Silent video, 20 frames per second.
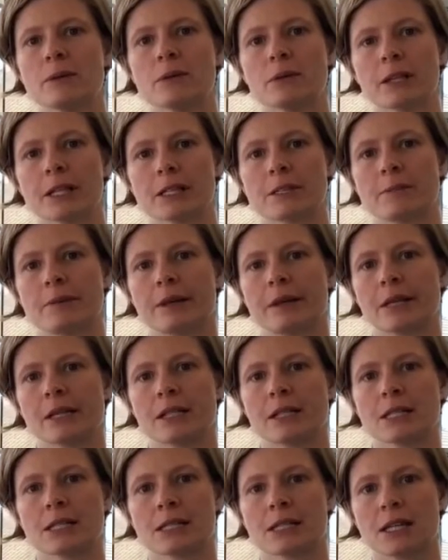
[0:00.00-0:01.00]
will
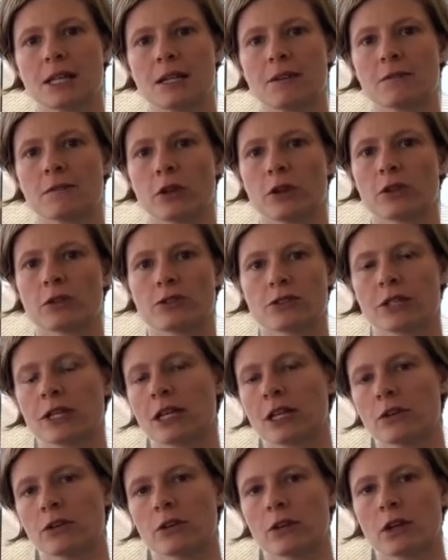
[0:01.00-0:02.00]
experience involuntary
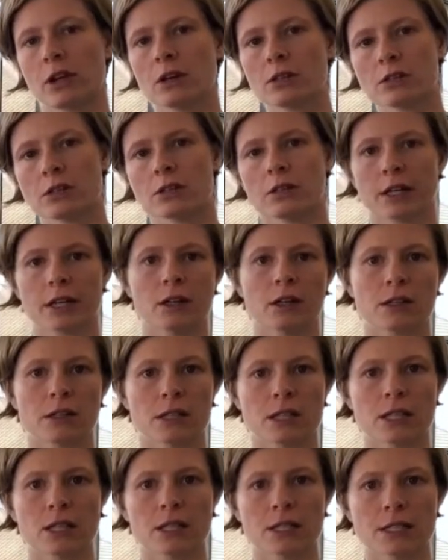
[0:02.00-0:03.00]
urine loss or
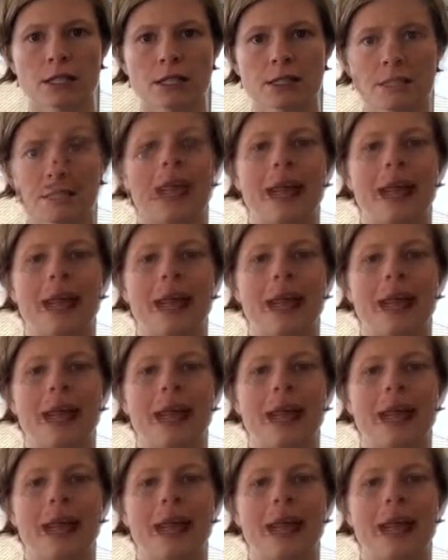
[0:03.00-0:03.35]
incontinence.